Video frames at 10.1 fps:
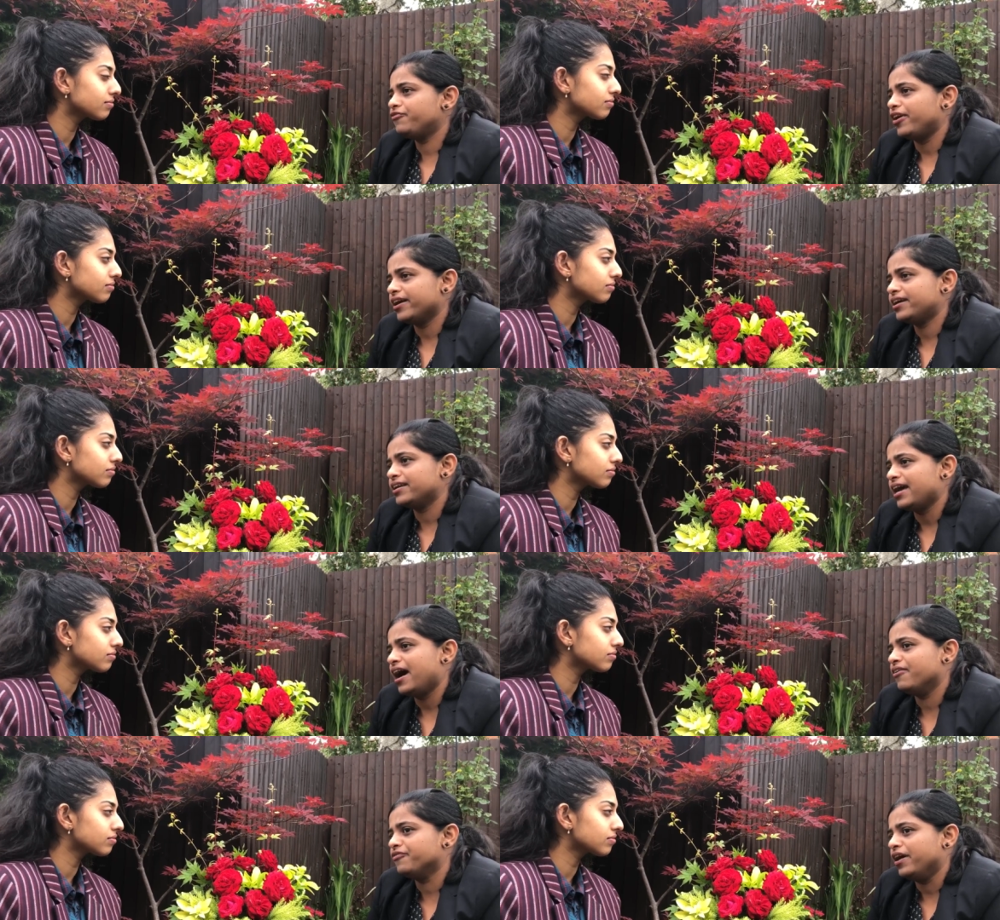Speaker 1: if i can
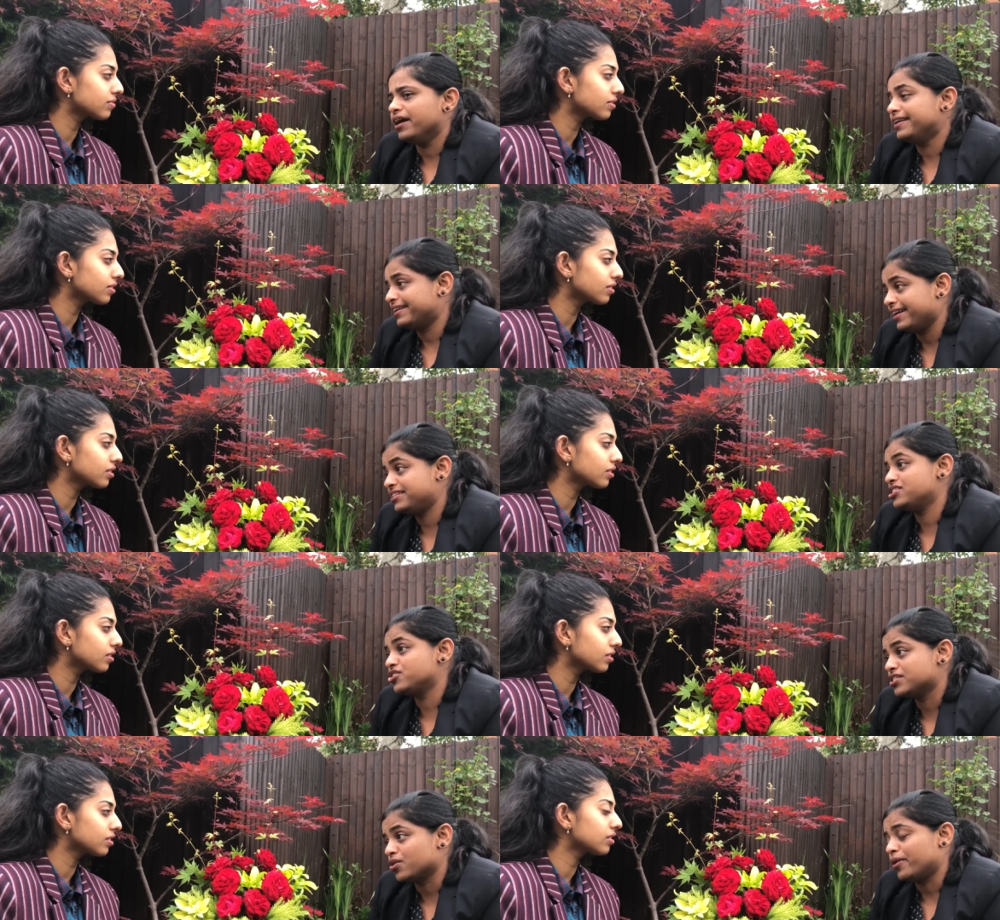have uh, the
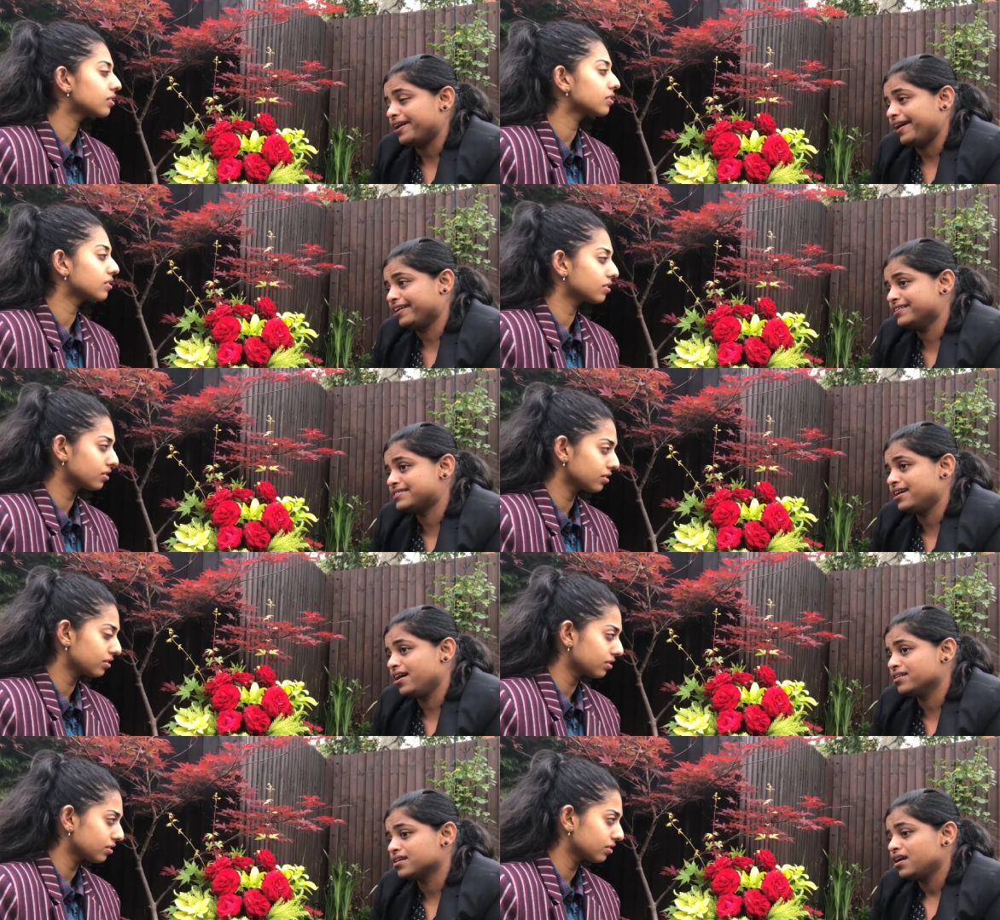dietitian's contact list
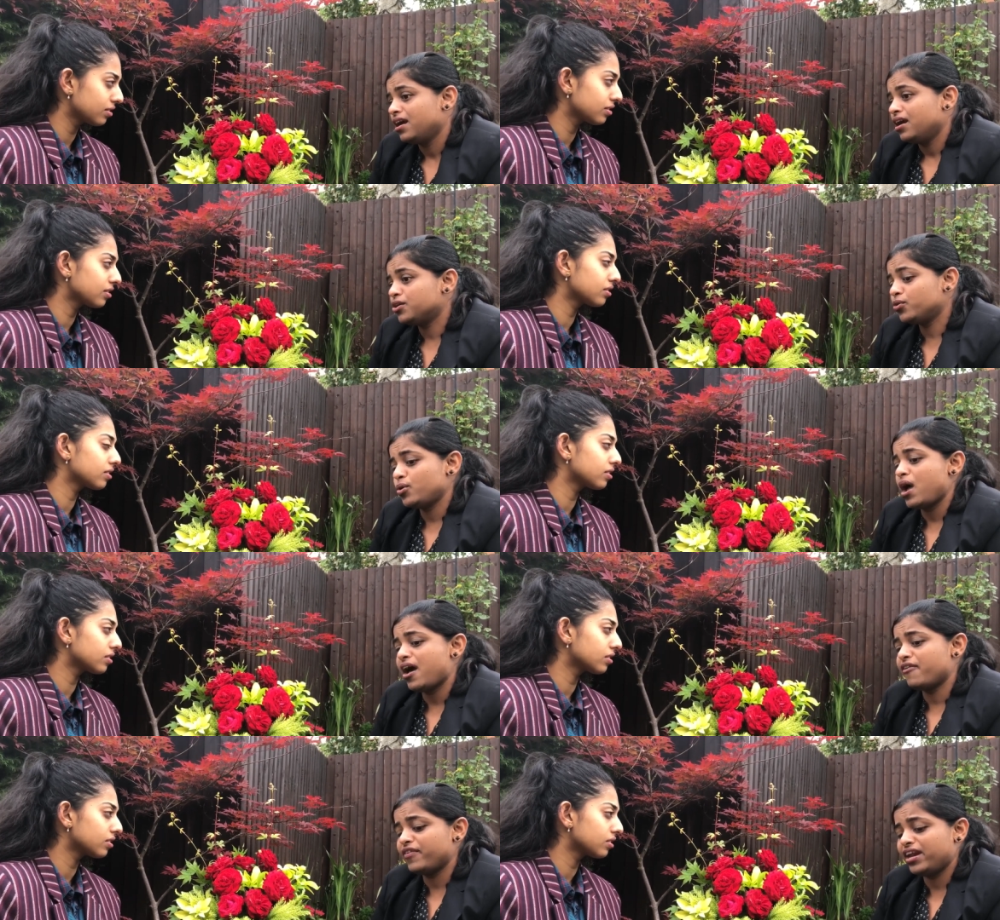and do you
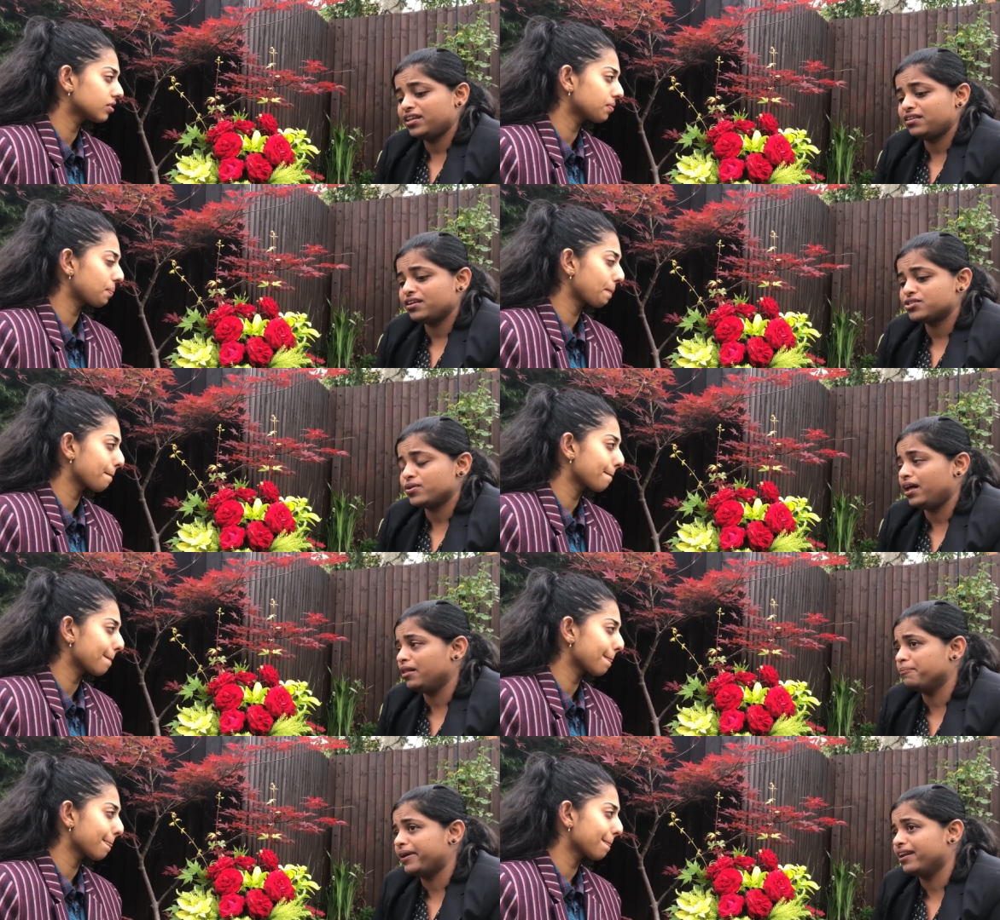have anything to
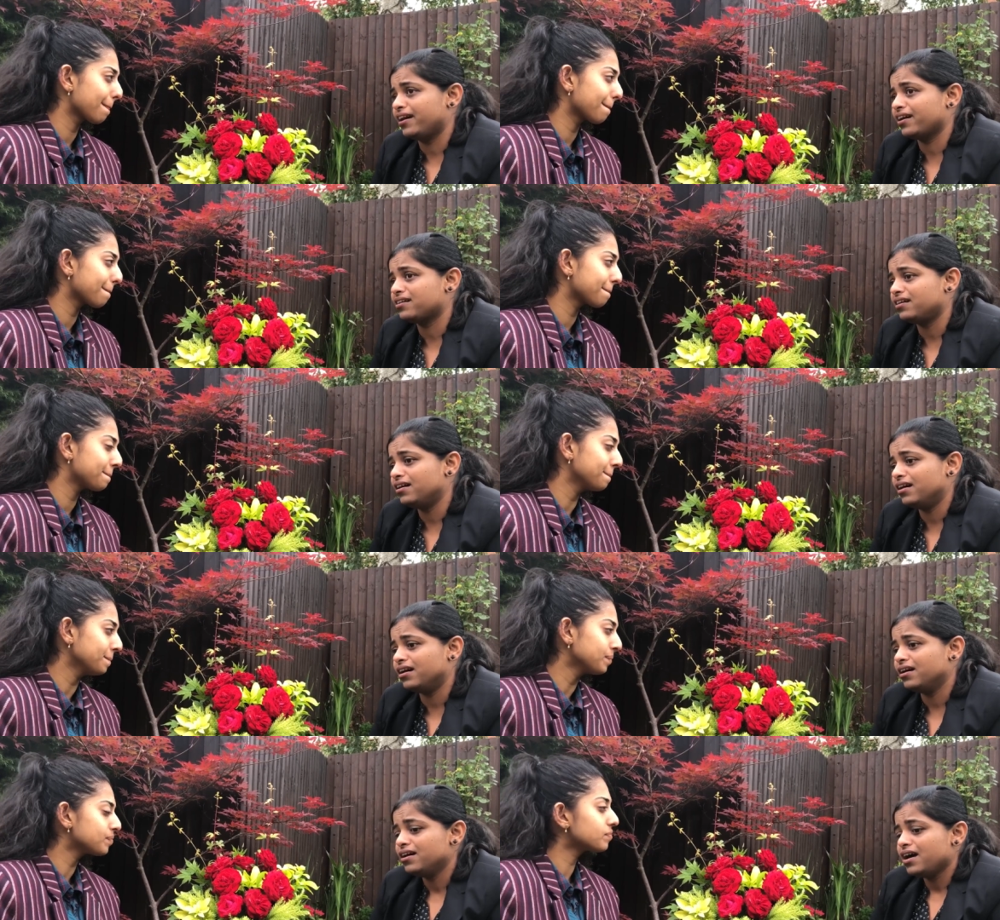help me like
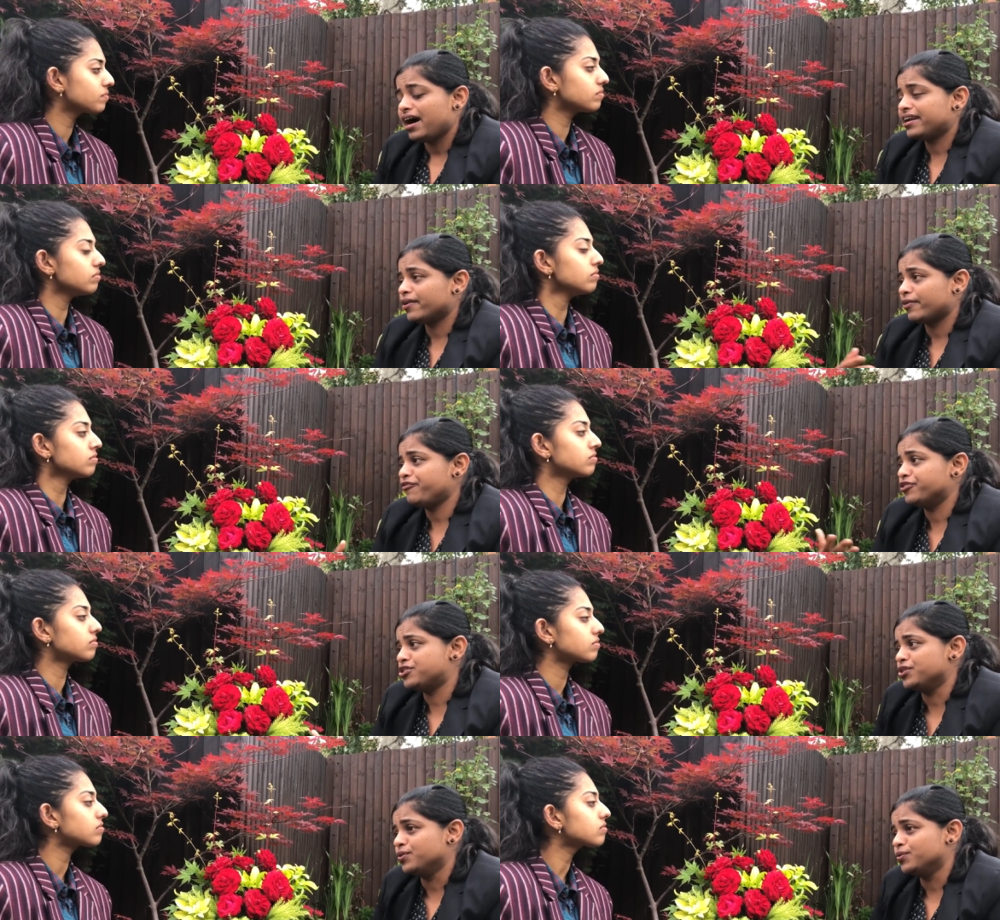uh, i can refer
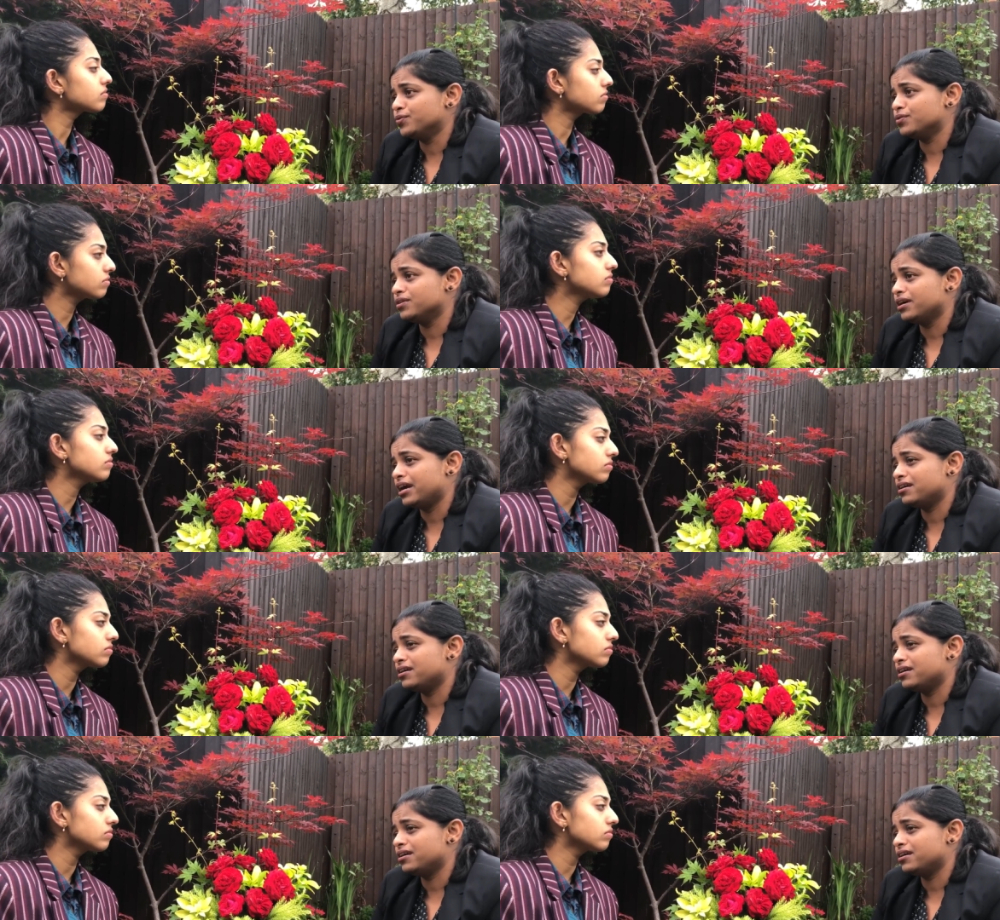to uh,